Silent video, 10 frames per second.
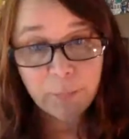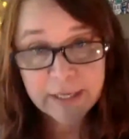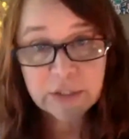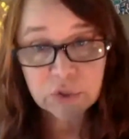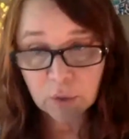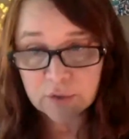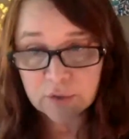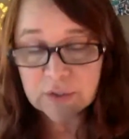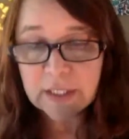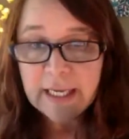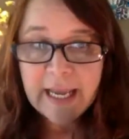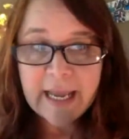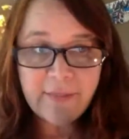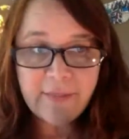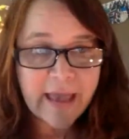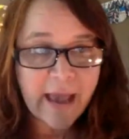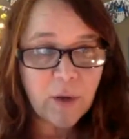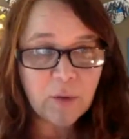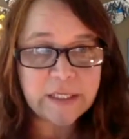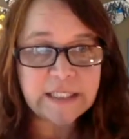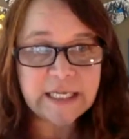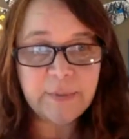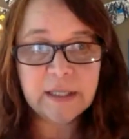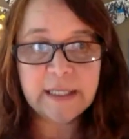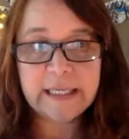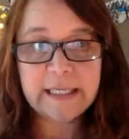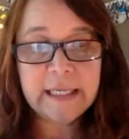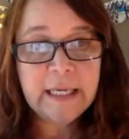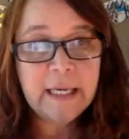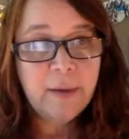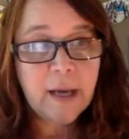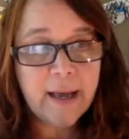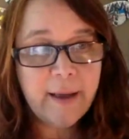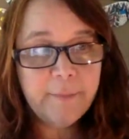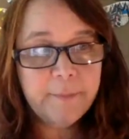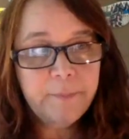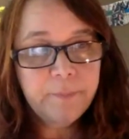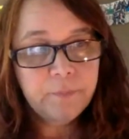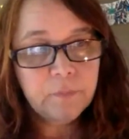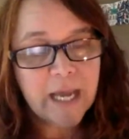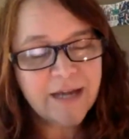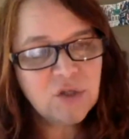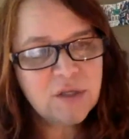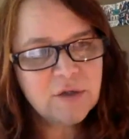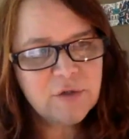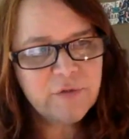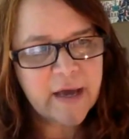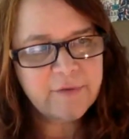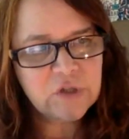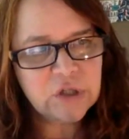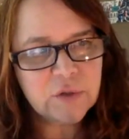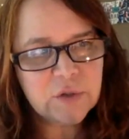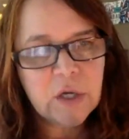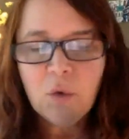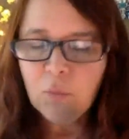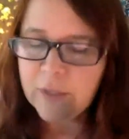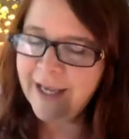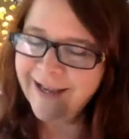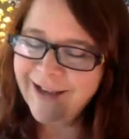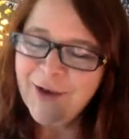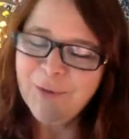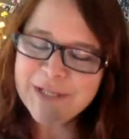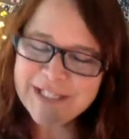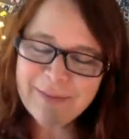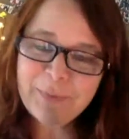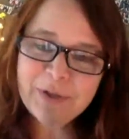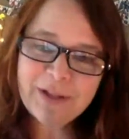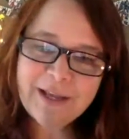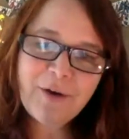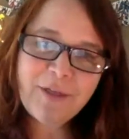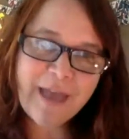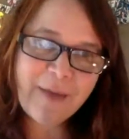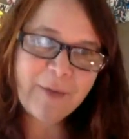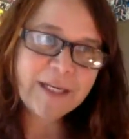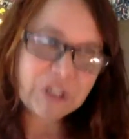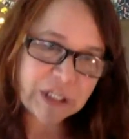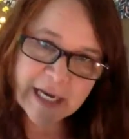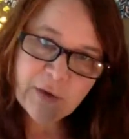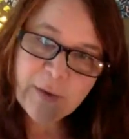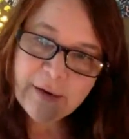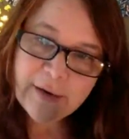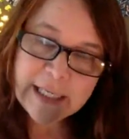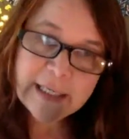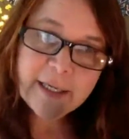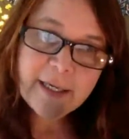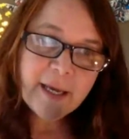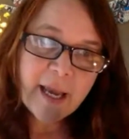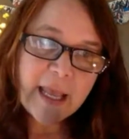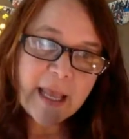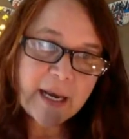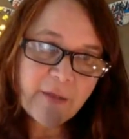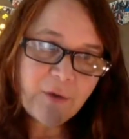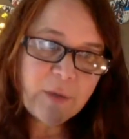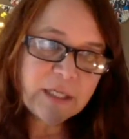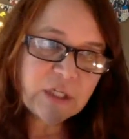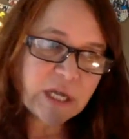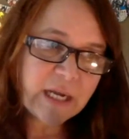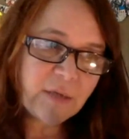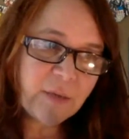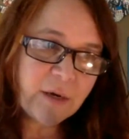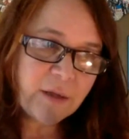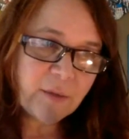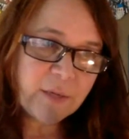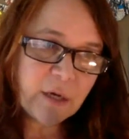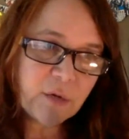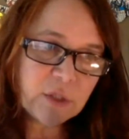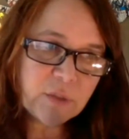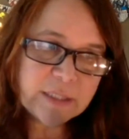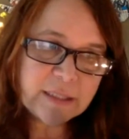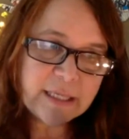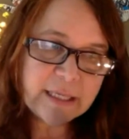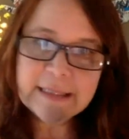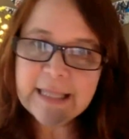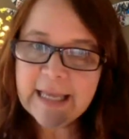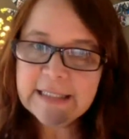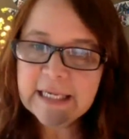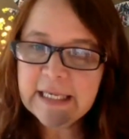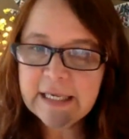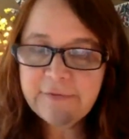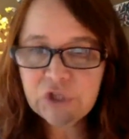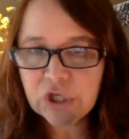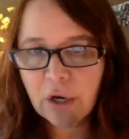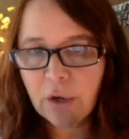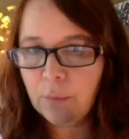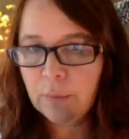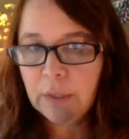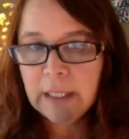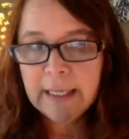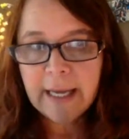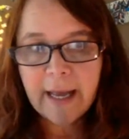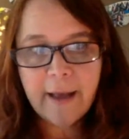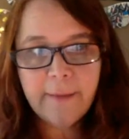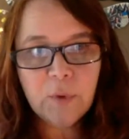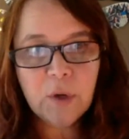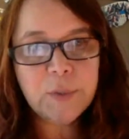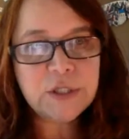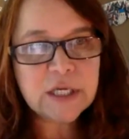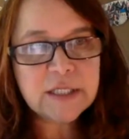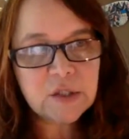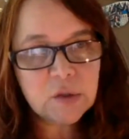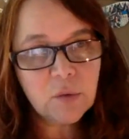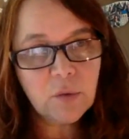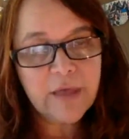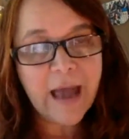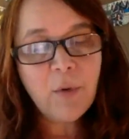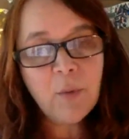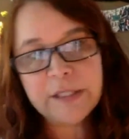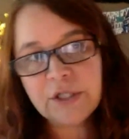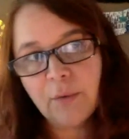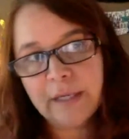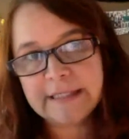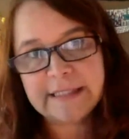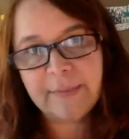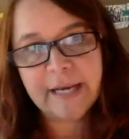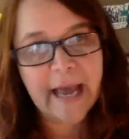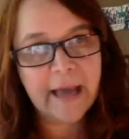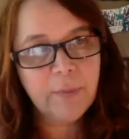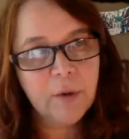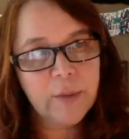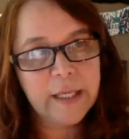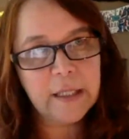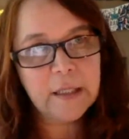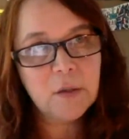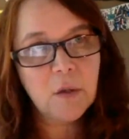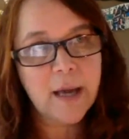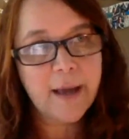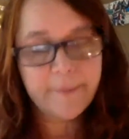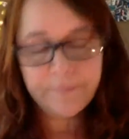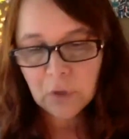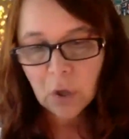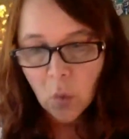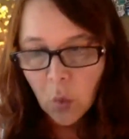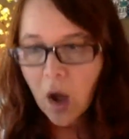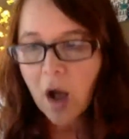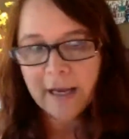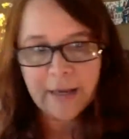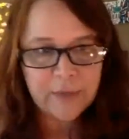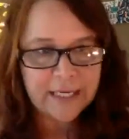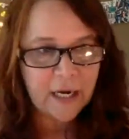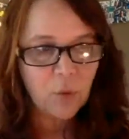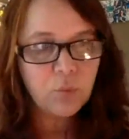Print Source, and that one we typically, actually there's 5 shows. We typically go to that one in January, and another one in January that we go to is at the Atlanta Gift Show, where that one we don't exhibit at, but we walk and we get